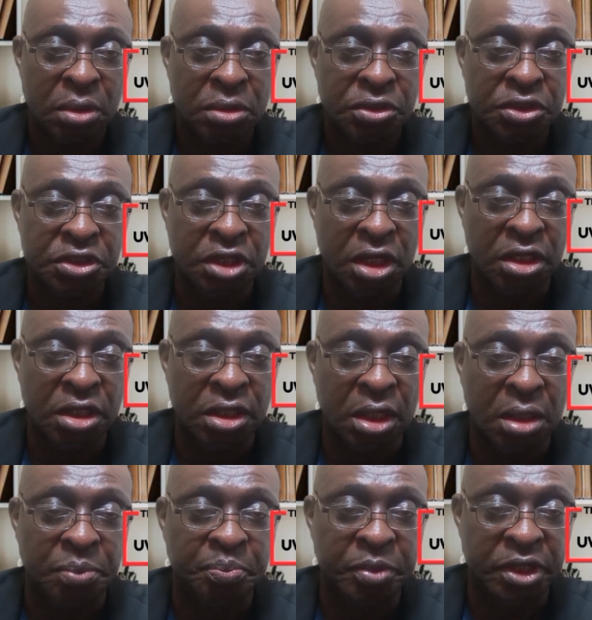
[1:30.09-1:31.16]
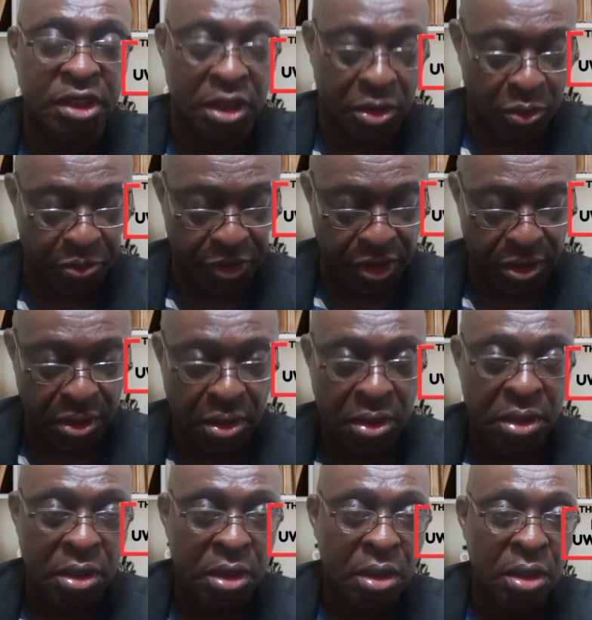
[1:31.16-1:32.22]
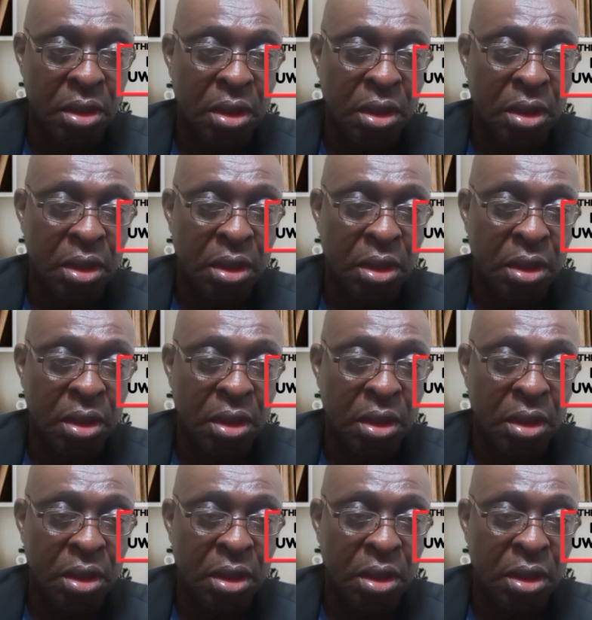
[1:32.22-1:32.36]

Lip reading: saying that Peter Obi